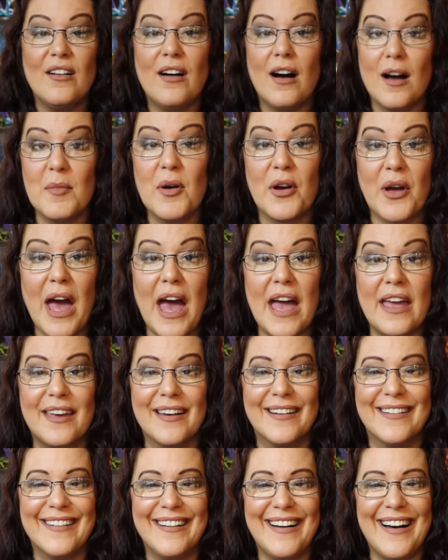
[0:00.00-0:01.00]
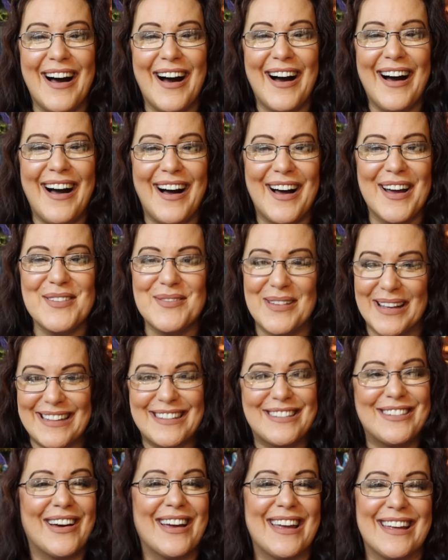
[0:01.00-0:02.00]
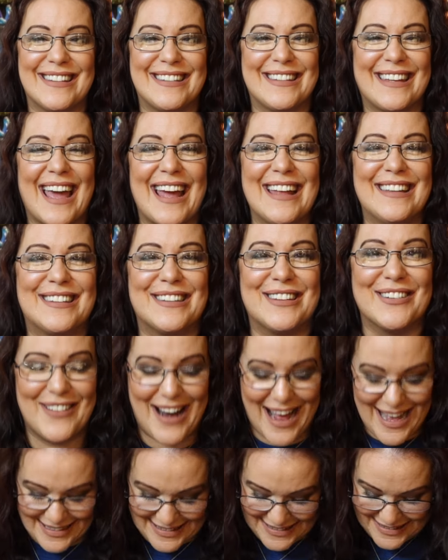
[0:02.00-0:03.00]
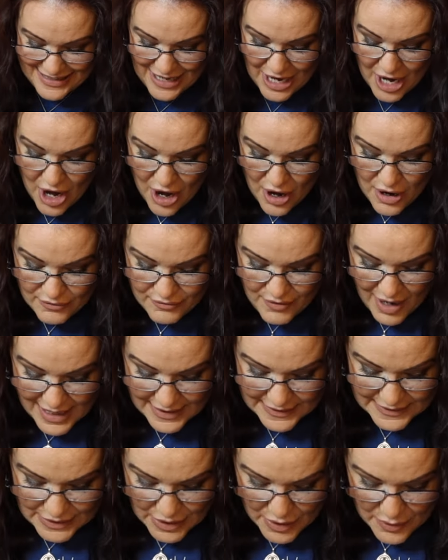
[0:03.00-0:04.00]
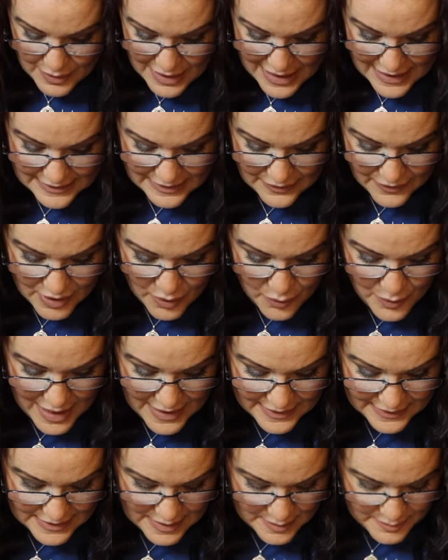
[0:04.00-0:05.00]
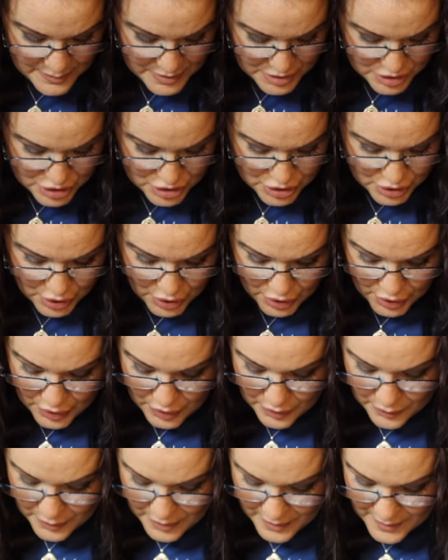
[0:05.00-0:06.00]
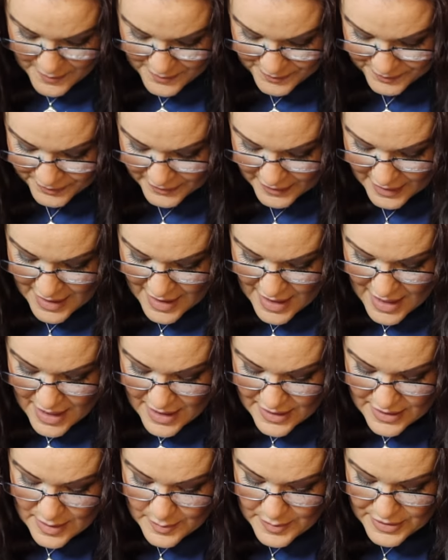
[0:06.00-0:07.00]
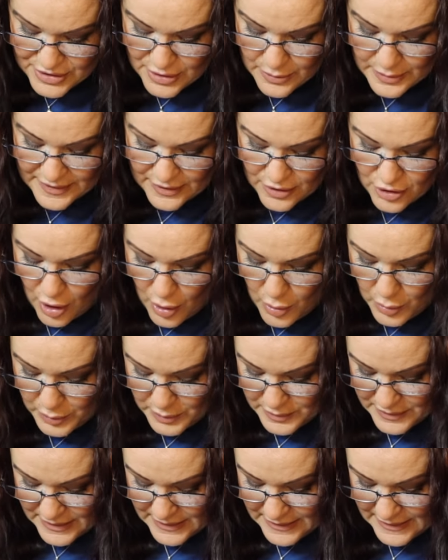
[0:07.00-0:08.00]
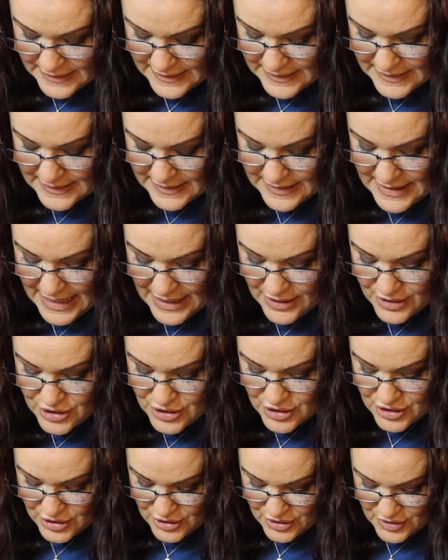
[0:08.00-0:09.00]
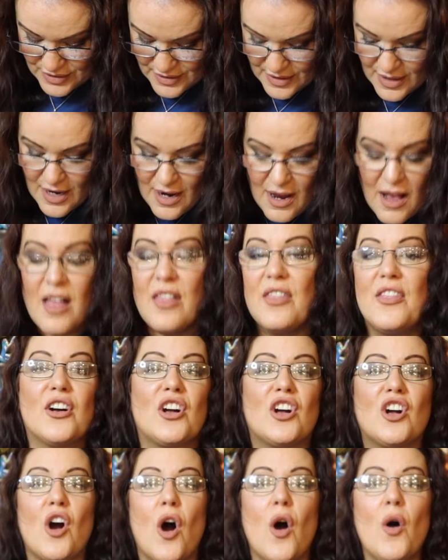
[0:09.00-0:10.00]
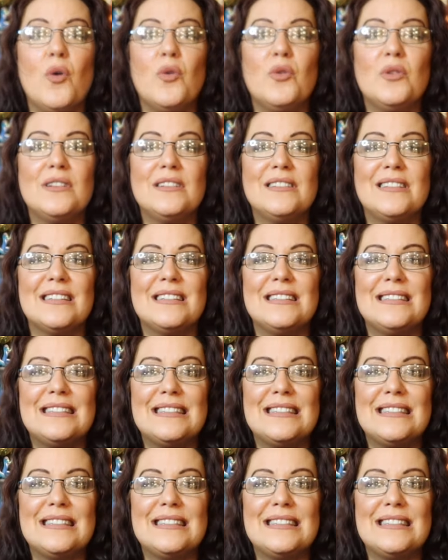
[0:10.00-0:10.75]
I'm okay. I'm excited to get into the rest. Right, so let's have a look. Where's number 2? Number 2 is a golden snitch. The golden